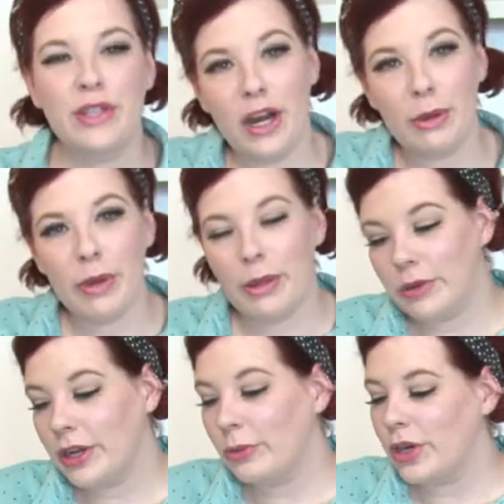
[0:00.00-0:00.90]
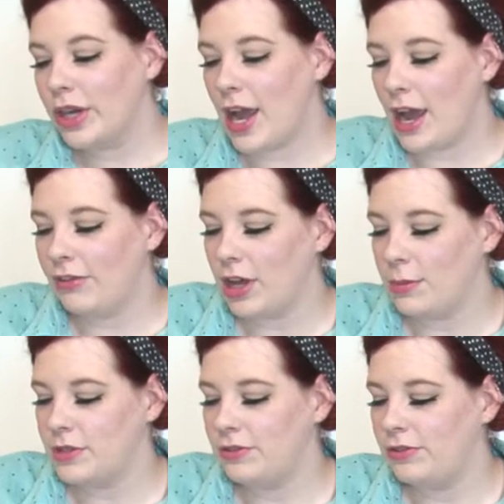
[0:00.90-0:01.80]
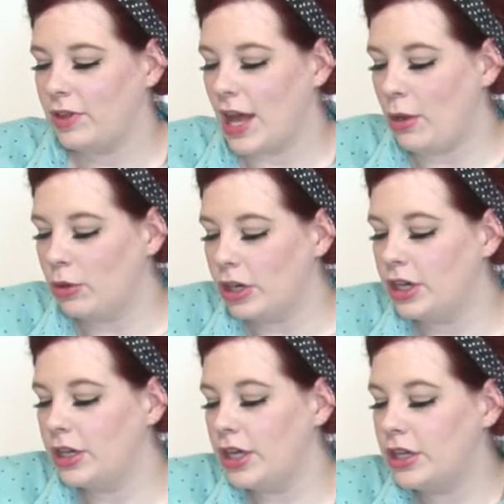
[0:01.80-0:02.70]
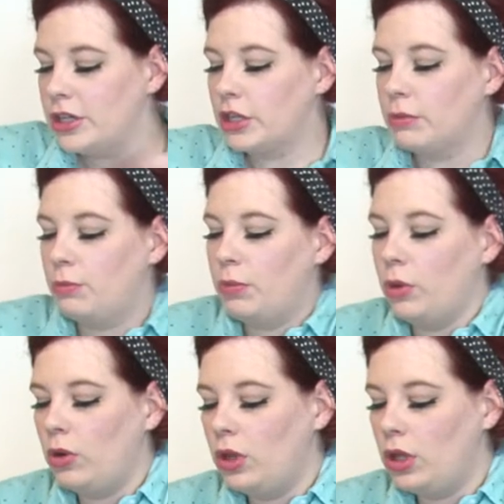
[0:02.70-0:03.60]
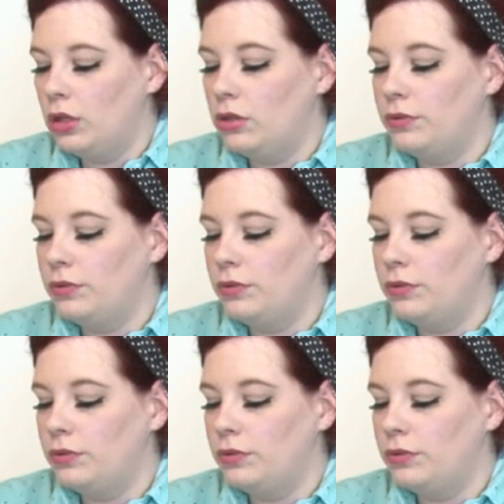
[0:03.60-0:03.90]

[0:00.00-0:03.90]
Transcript: start by putting one and a half cups of flour into your bowl.